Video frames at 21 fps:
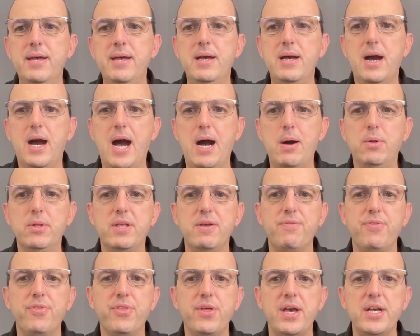I will
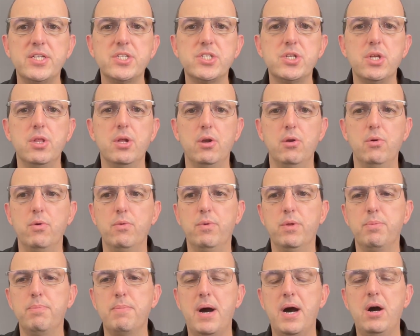give thanks to the Lord
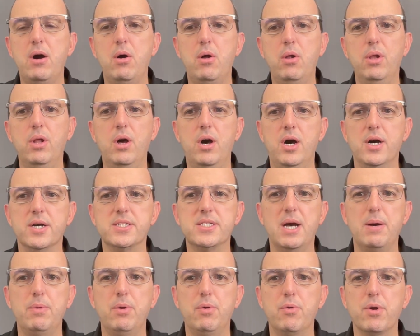with my whole heart.
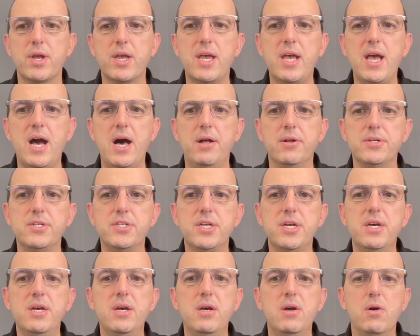I will recount
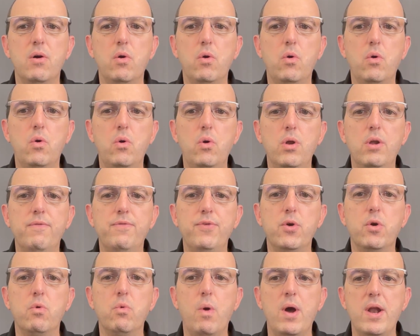all of
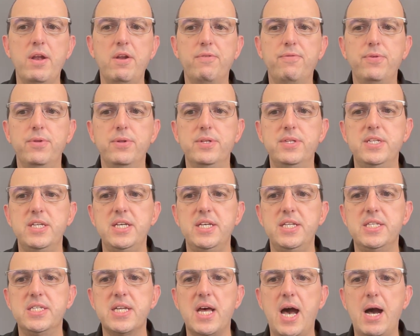your wonderful
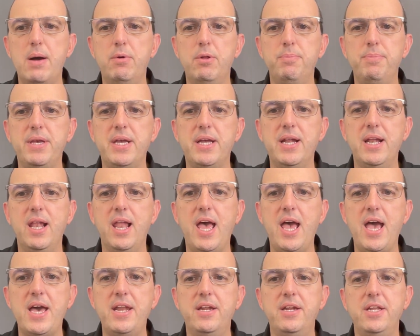deeds. I will be
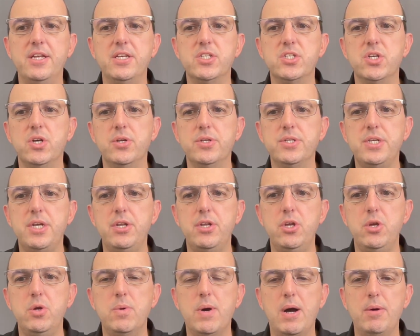glad and exult in
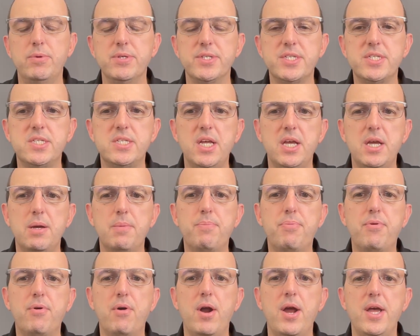you. I will sing
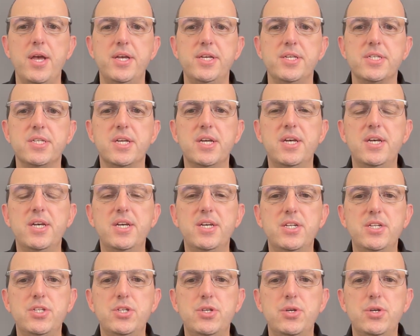praise to